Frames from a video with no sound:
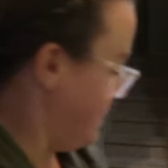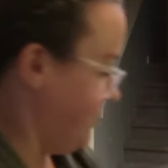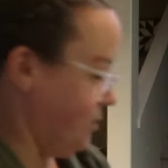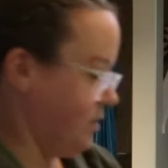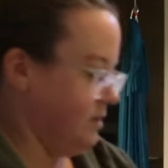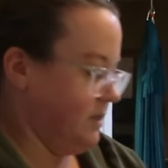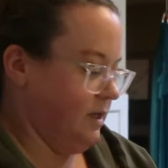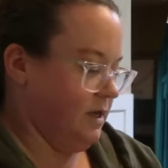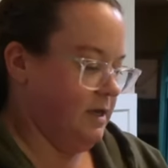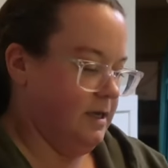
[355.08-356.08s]
the world
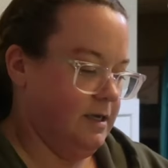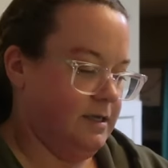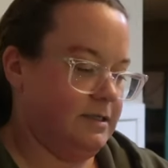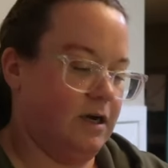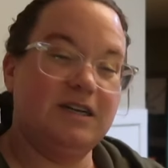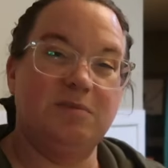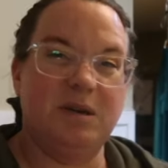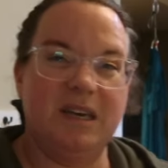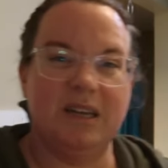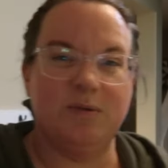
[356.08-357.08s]
you start to
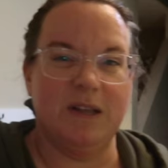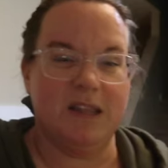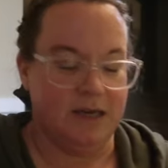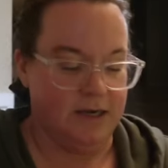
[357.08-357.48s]
be in with